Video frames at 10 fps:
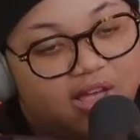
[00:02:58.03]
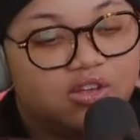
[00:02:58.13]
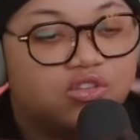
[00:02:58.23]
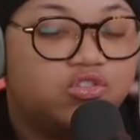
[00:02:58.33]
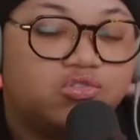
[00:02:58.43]

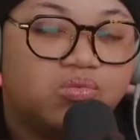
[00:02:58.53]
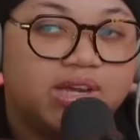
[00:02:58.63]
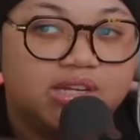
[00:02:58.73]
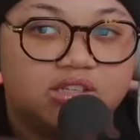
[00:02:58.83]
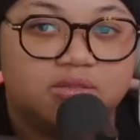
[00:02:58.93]

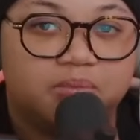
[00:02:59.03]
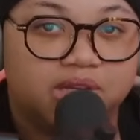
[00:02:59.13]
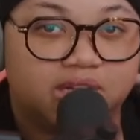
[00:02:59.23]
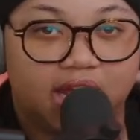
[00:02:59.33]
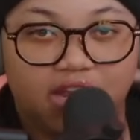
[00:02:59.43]
Sweet
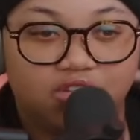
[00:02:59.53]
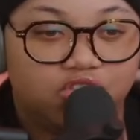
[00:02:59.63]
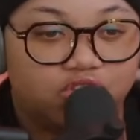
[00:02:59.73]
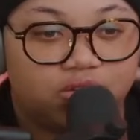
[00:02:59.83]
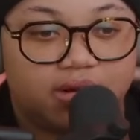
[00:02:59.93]
but
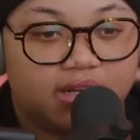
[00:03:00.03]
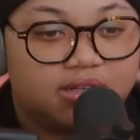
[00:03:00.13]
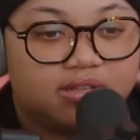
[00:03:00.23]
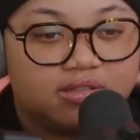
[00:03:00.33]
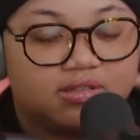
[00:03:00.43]

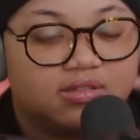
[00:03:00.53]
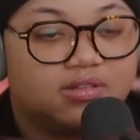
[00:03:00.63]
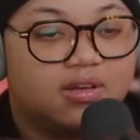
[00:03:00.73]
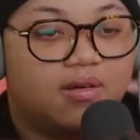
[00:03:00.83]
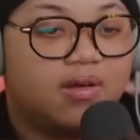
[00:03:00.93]
dangerous.
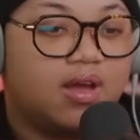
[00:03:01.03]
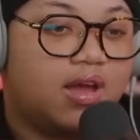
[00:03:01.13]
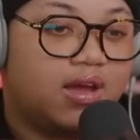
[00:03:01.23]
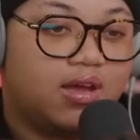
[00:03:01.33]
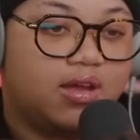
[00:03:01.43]

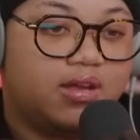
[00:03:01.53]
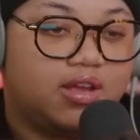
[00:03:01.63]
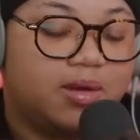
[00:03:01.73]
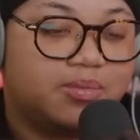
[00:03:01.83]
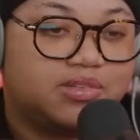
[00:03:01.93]
Okay,
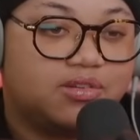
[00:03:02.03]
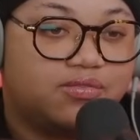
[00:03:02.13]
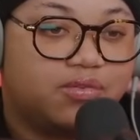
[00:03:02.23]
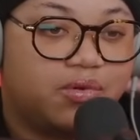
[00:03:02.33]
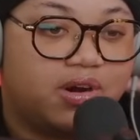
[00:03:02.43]
episode
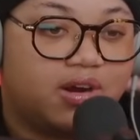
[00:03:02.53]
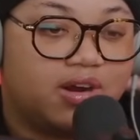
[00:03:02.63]
4.